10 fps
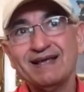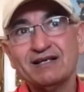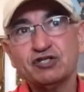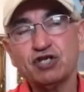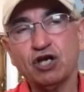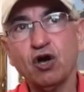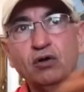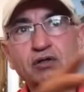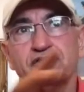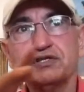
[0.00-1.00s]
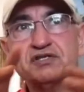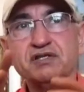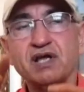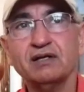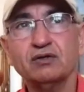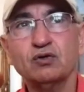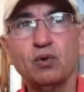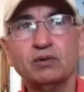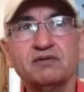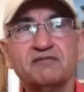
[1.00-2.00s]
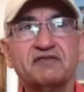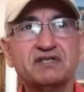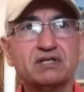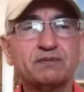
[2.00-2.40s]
psychologists and quantum physics